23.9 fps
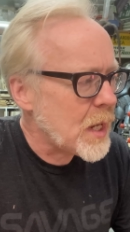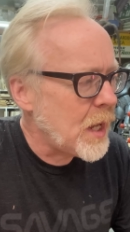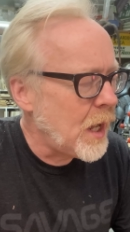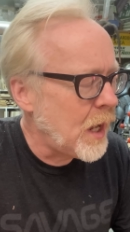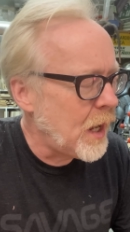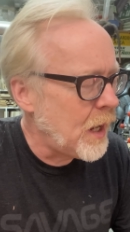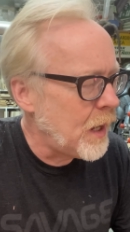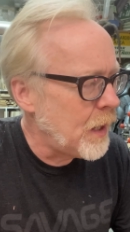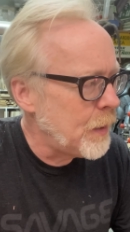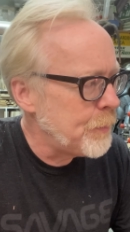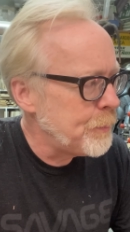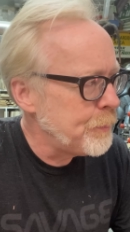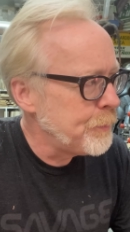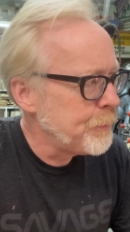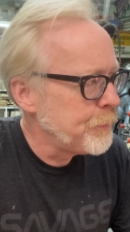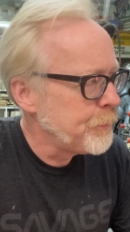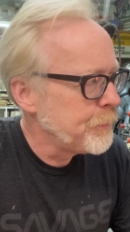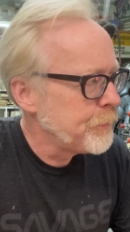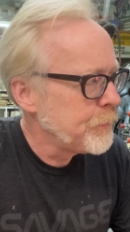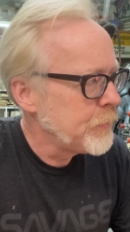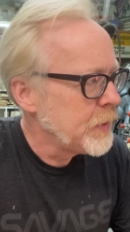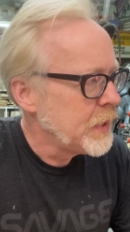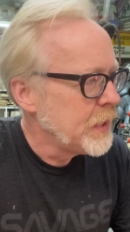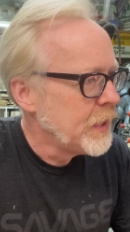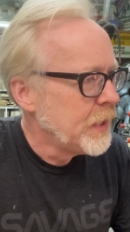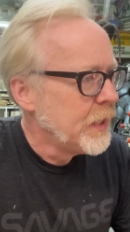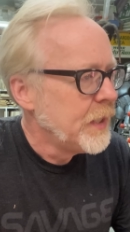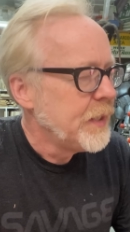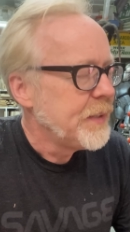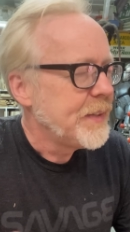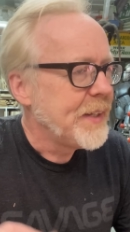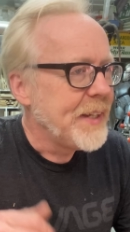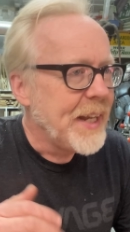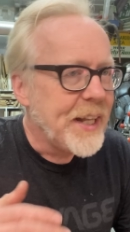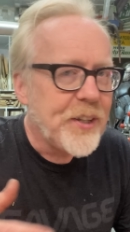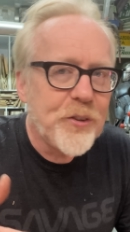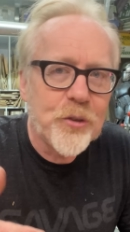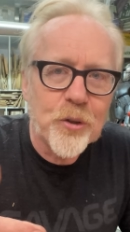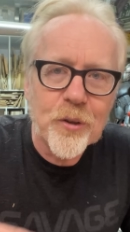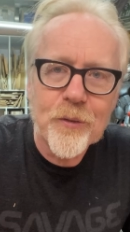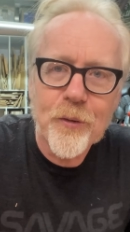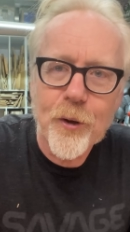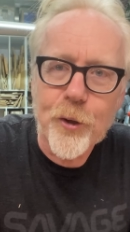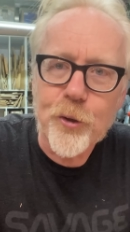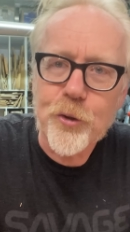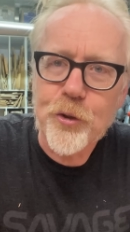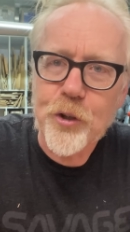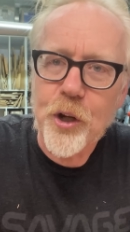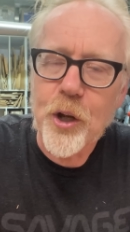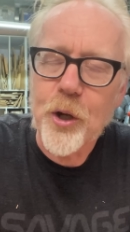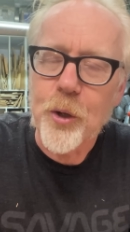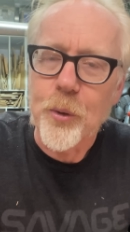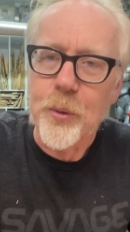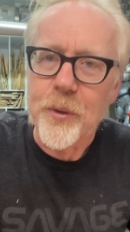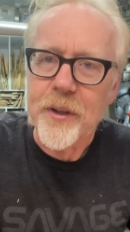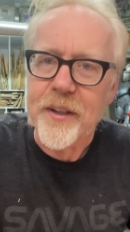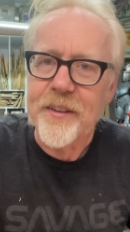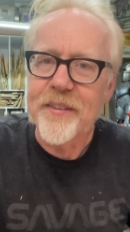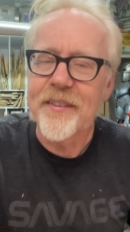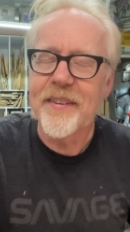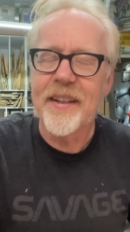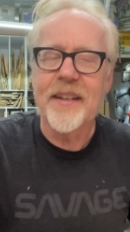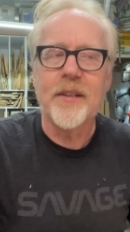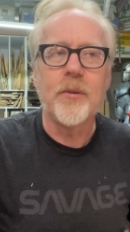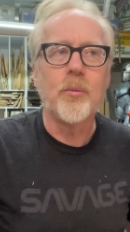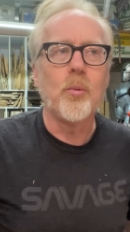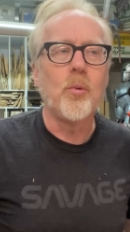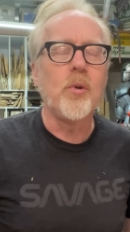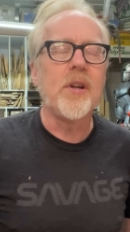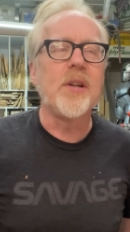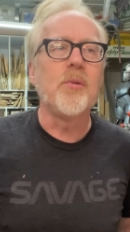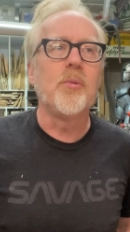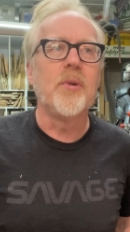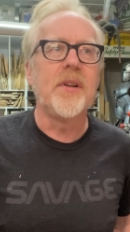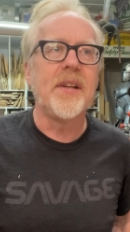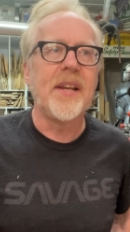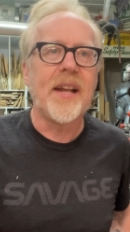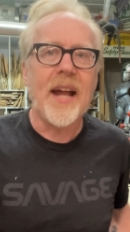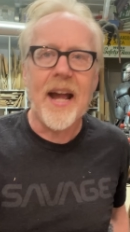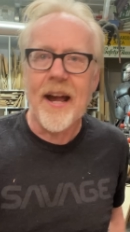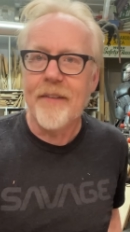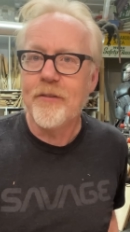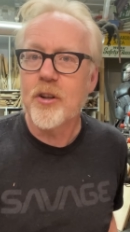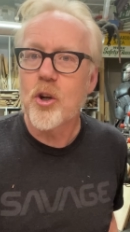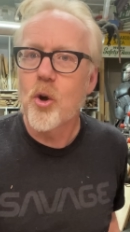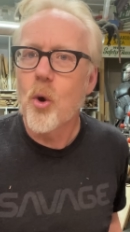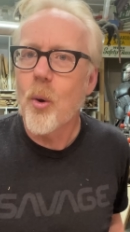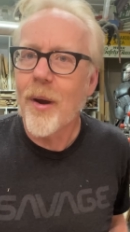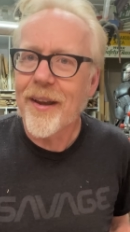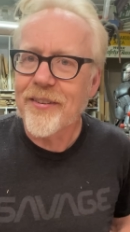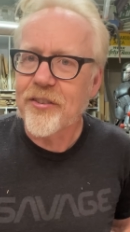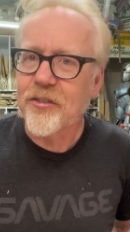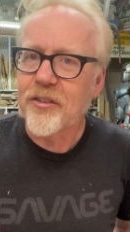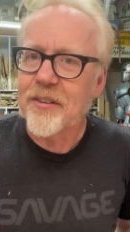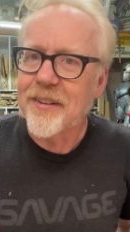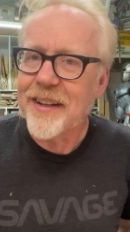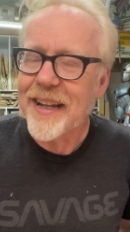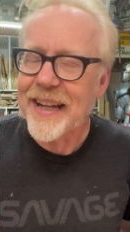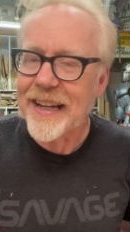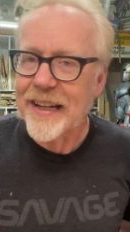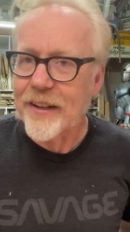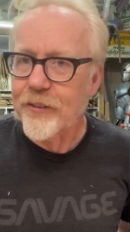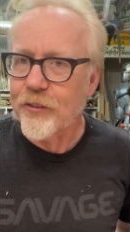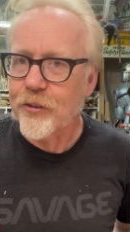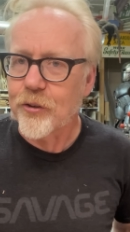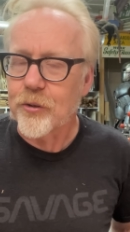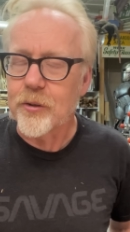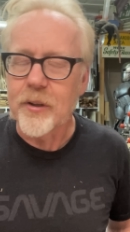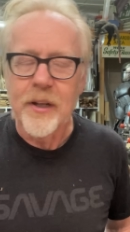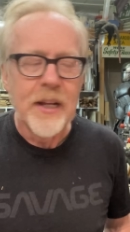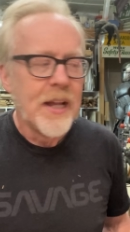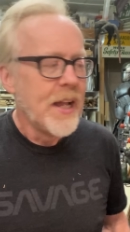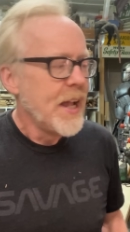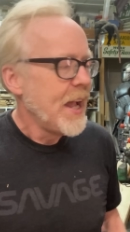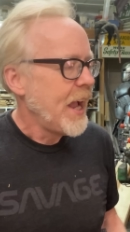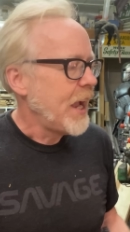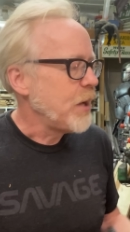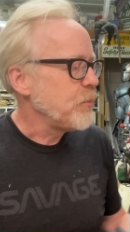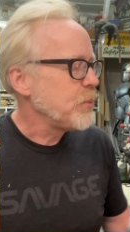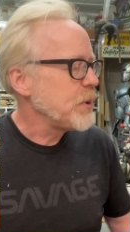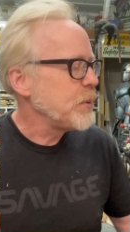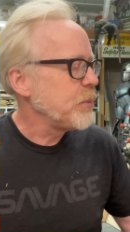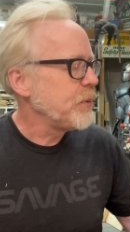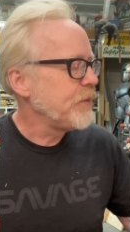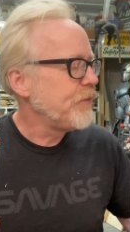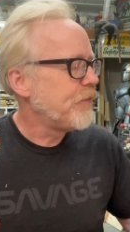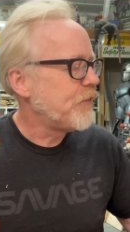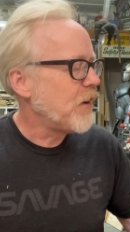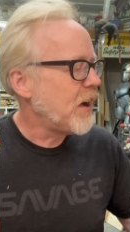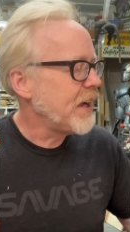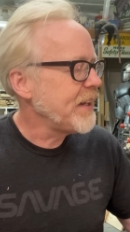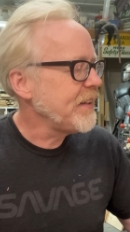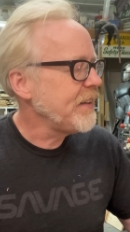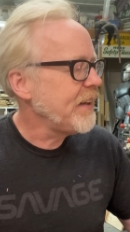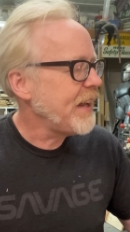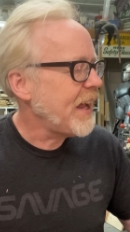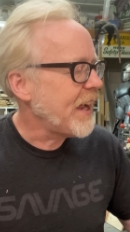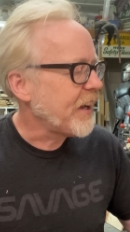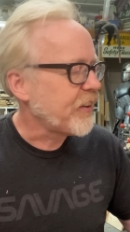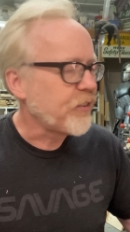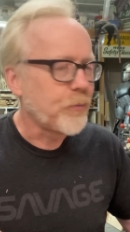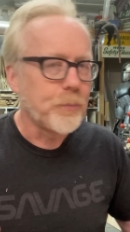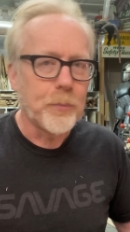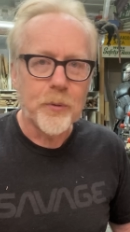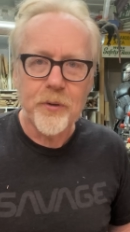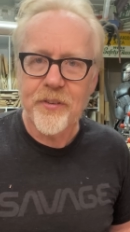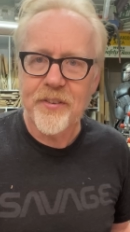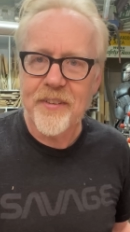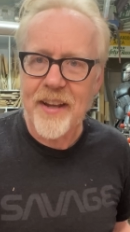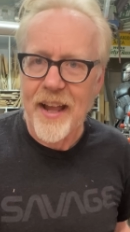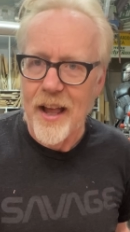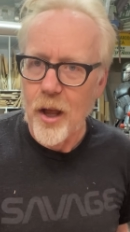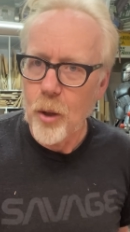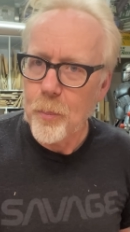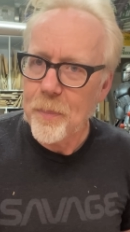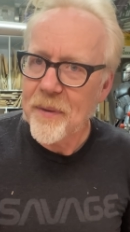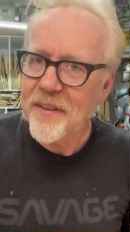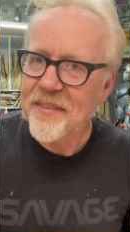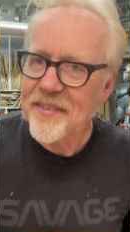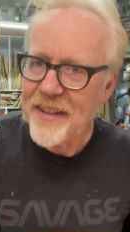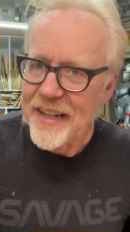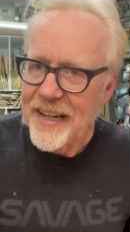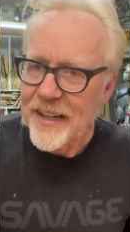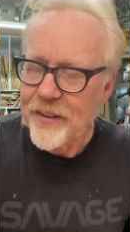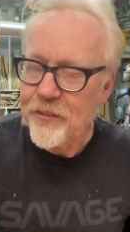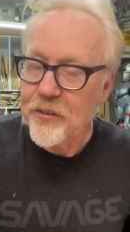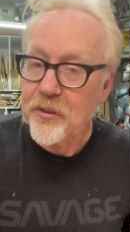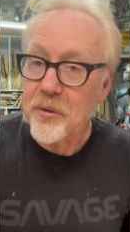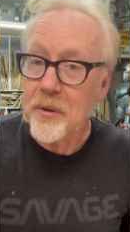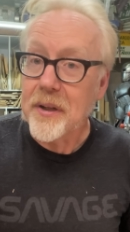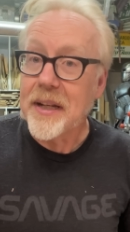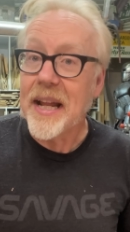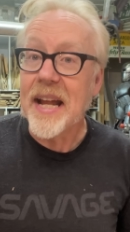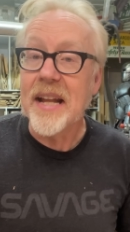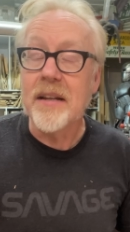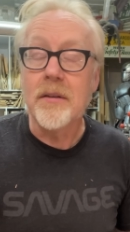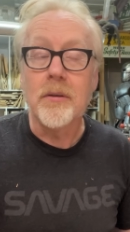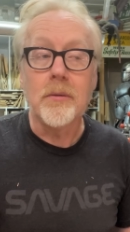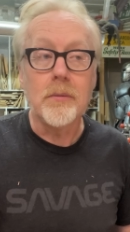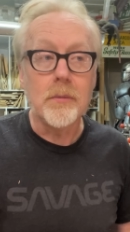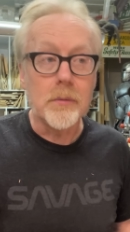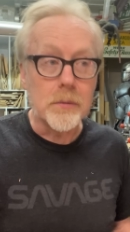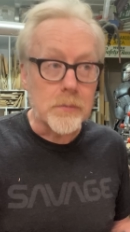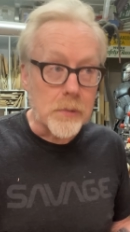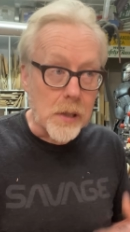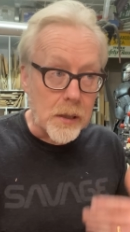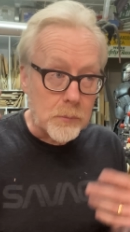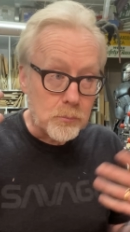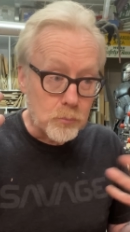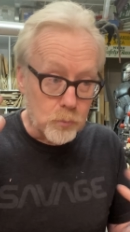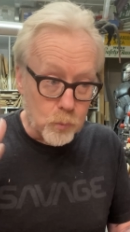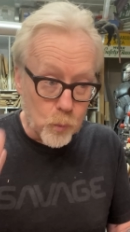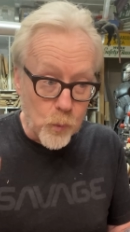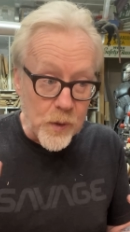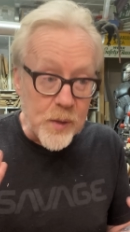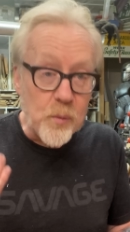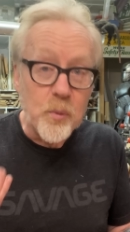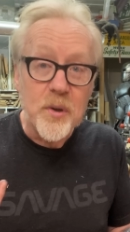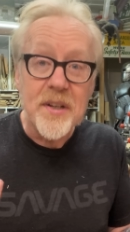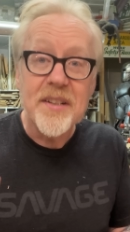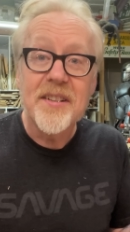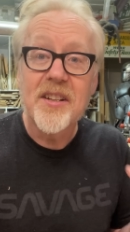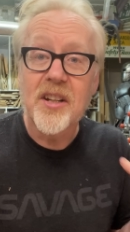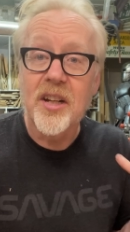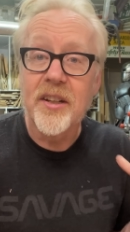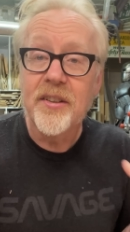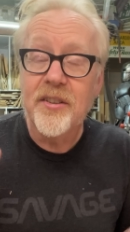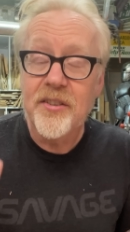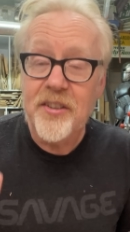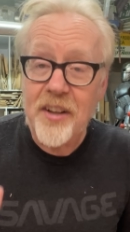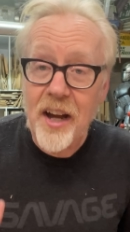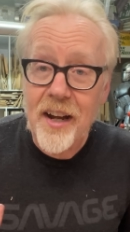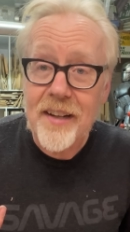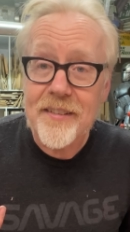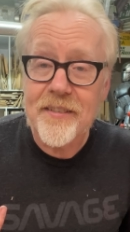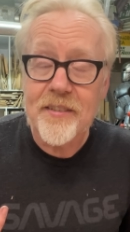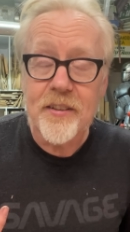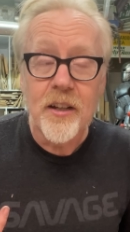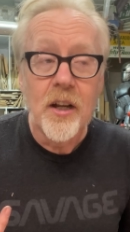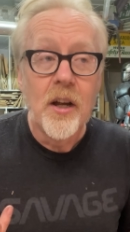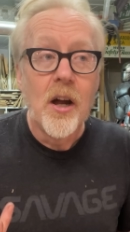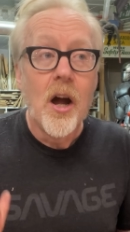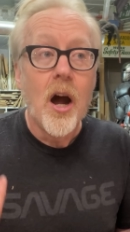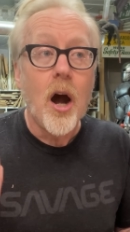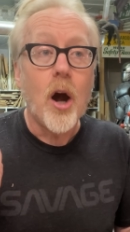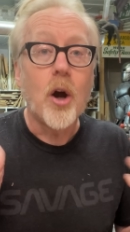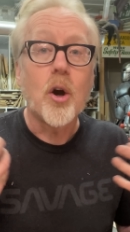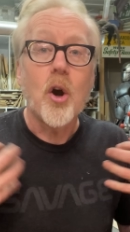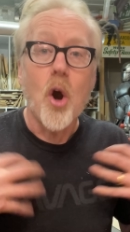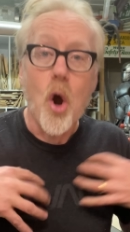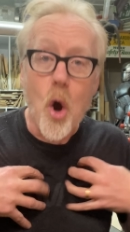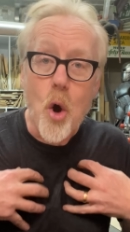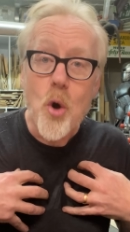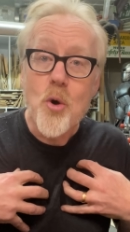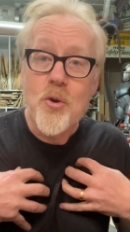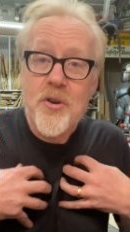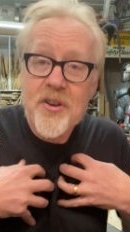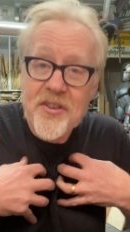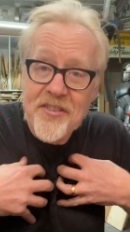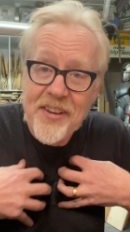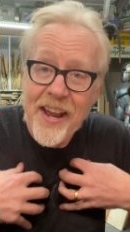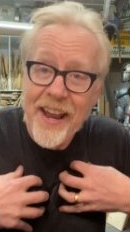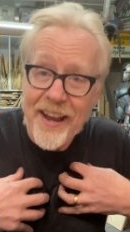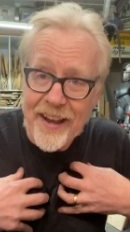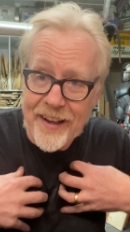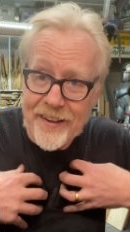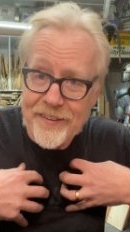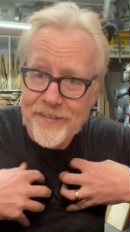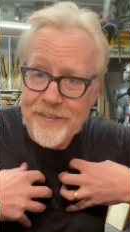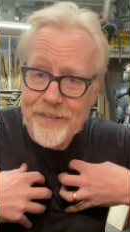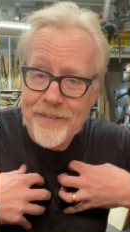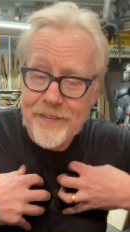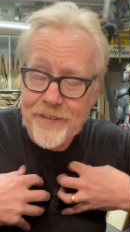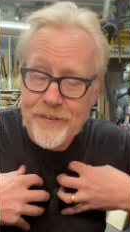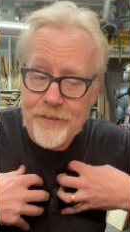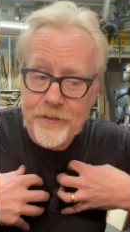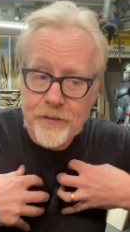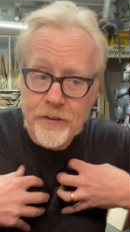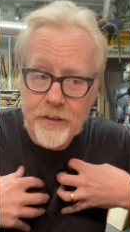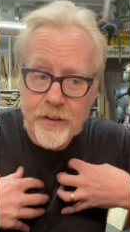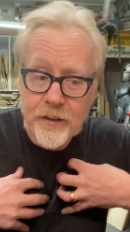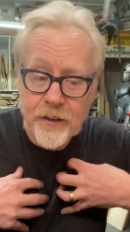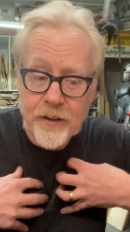Um, the nature of our show is that we would have a question to answer and we would find experts to help us answer it, and we would conduct our own tests